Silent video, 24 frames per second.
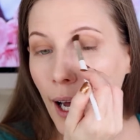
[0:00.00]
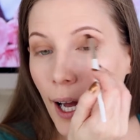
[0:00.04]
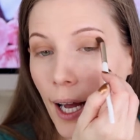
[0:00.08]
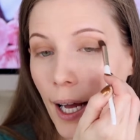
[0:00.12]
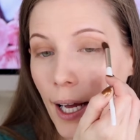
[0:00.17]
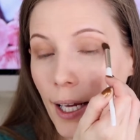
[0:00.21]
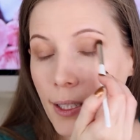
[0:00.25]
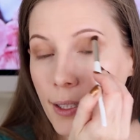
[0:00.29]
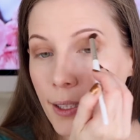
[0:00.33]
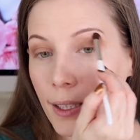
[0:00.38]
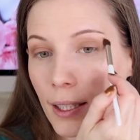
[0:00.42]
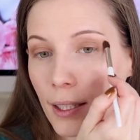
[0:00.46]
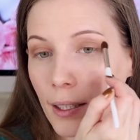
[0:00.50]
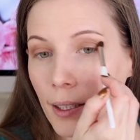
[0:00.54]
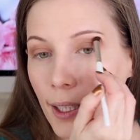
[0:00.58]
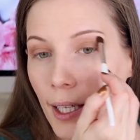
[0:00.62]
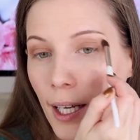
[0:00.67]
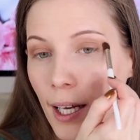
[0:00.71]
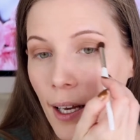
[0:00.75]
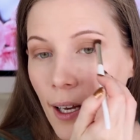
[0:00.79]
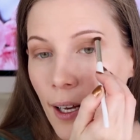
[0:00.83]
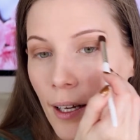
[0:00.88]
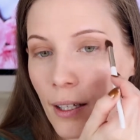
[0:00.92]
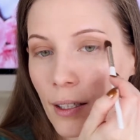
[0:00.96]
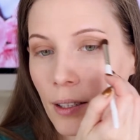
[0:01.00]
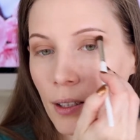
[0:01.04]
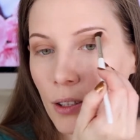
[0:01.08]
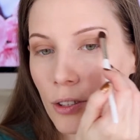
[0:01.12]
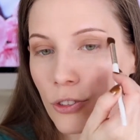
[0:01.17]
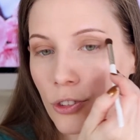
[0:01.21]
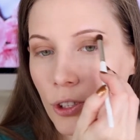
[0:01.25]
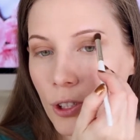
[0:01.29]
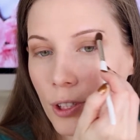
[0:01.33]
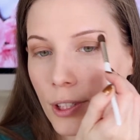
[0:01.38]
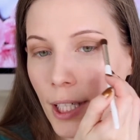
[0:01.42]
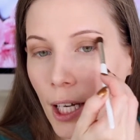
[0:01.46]
and can
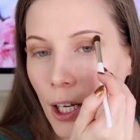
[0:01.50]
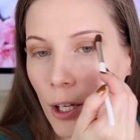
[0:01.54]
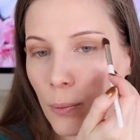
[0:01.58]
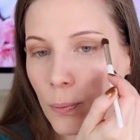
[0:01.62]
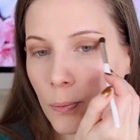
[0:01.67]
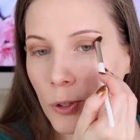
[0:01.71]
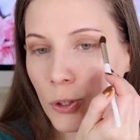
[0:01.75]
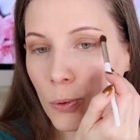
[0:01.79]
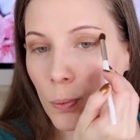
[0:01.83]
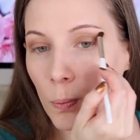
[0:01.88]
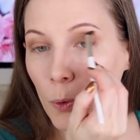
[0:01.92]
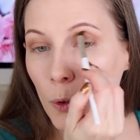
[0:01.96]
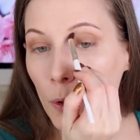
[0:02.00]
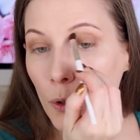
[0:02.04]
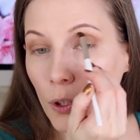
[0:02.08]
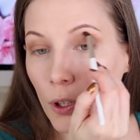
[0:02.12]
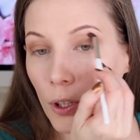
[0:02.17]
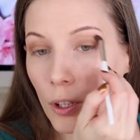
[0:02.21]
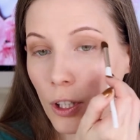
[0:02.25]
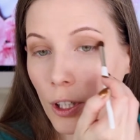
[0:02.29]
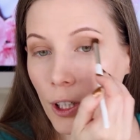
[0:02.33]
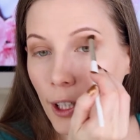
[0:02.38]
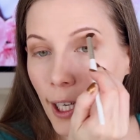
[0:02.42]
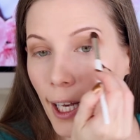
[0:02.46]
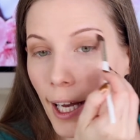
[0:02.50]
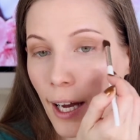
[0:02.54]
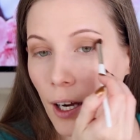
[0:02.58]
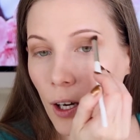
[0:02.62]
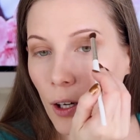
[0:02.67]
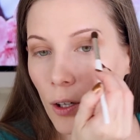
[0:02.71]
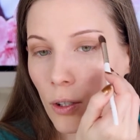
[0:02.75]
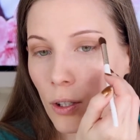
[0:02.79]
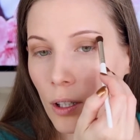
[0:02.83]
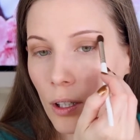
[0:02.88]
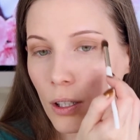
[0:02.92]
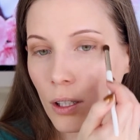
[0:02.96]
just help smooth the look
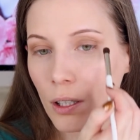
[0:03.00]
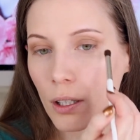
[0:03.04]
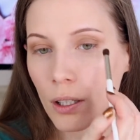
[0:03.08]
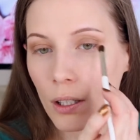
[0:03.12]
out.